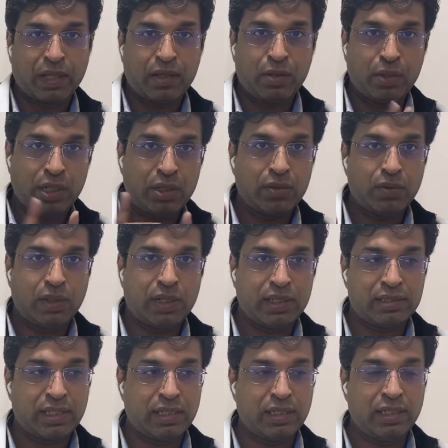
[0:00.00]
you need to
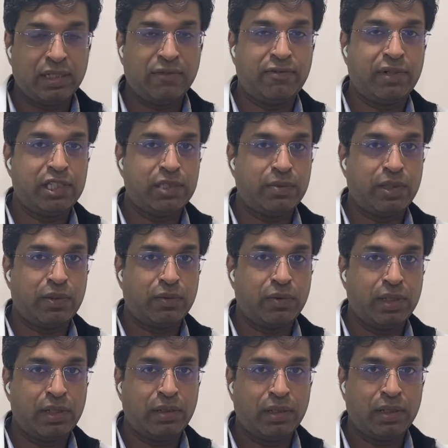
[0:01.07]
understand the difference
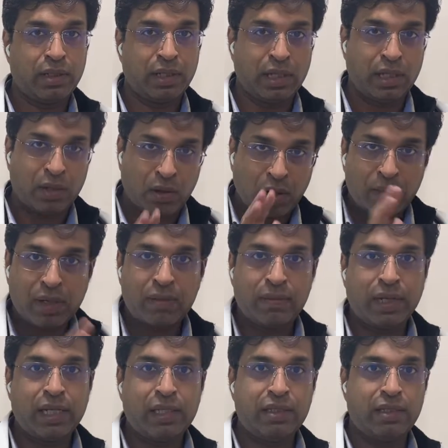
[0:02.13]
between a normal
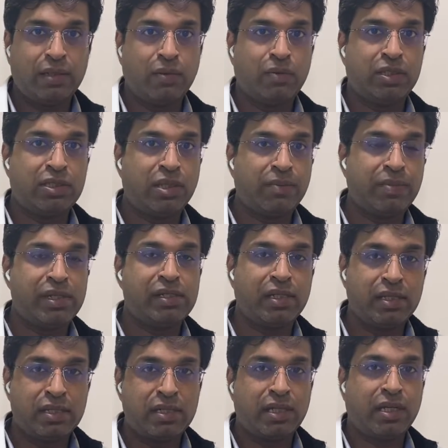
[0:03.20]
breath, which the patient
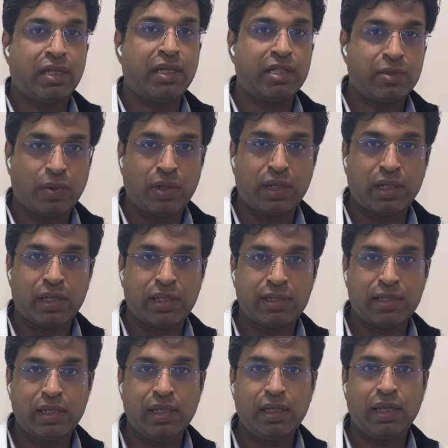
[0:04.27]
is taking
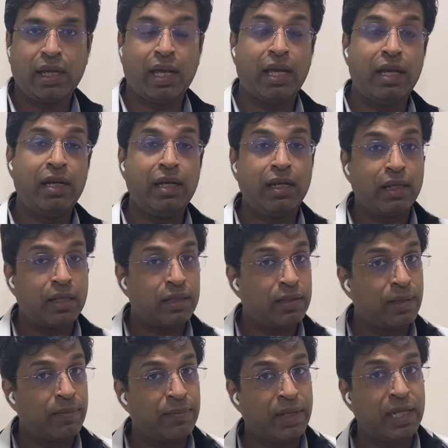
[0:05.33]
spontaneously, and
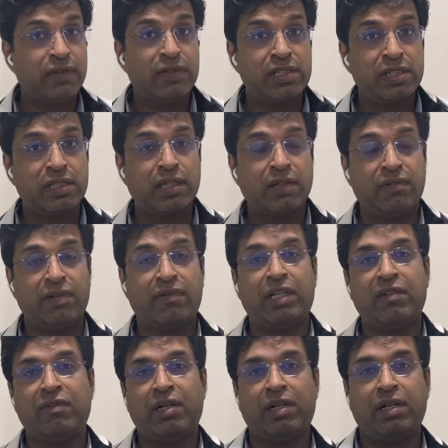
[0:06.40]
the breath which is given by
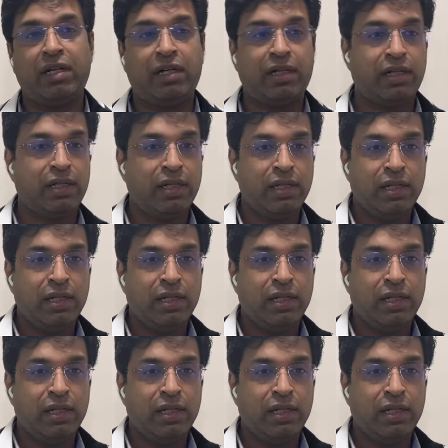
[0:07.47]
the ventilator.